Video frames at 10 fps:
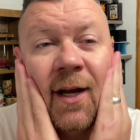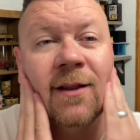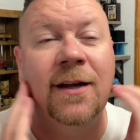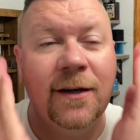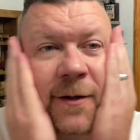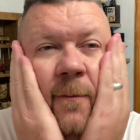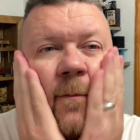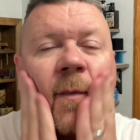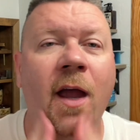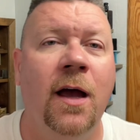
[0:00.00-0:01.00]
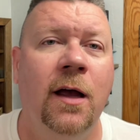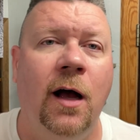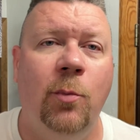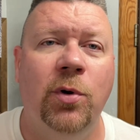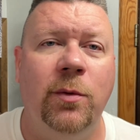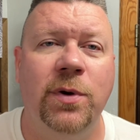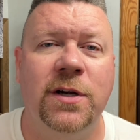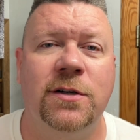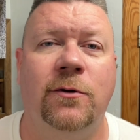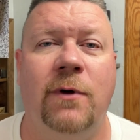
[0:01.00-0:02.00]
in there? I'll put a
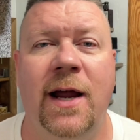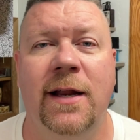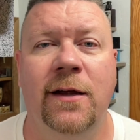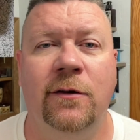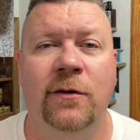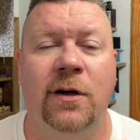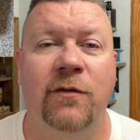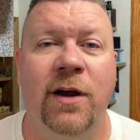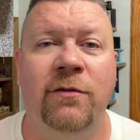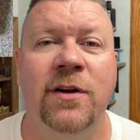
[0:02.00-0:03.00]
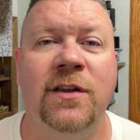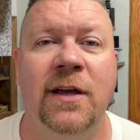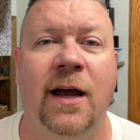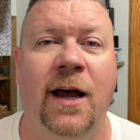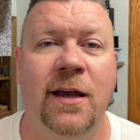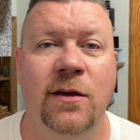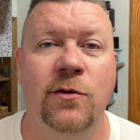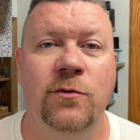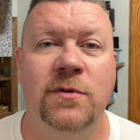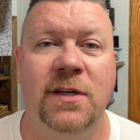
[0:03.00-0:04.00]
picture right here of everything I
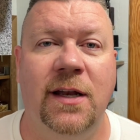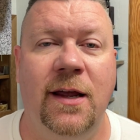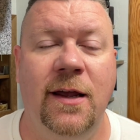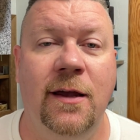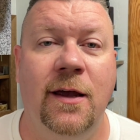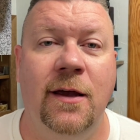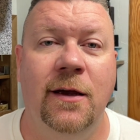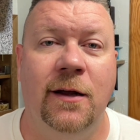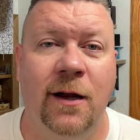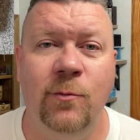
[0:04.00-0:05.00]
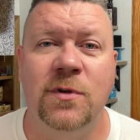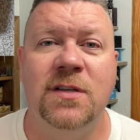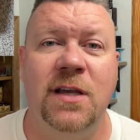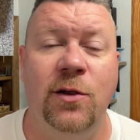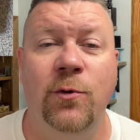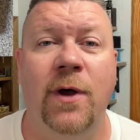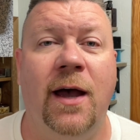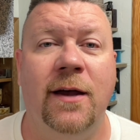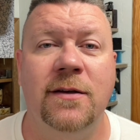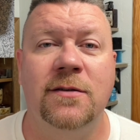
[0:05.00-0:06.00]
use today, and I will see you
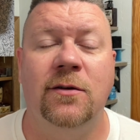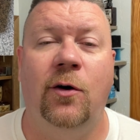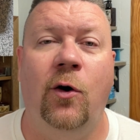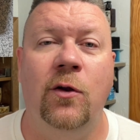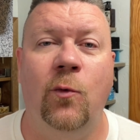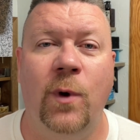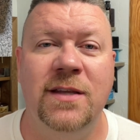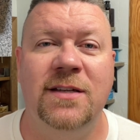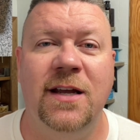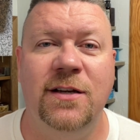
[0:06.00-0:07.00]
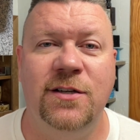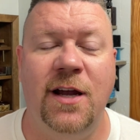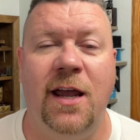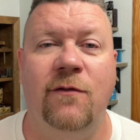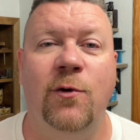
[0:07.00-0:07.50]
guys on Wednesday's shave.